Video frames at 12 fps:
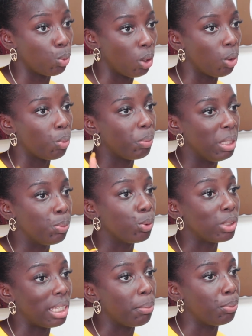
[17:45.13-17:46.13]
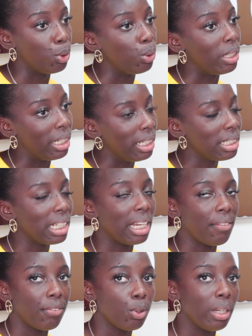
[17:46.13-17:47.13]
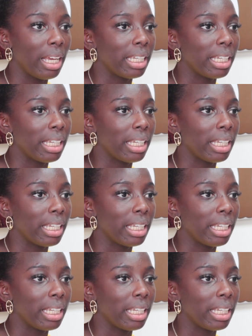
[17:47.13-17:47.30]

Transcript: what people say beauty is, and I no, feel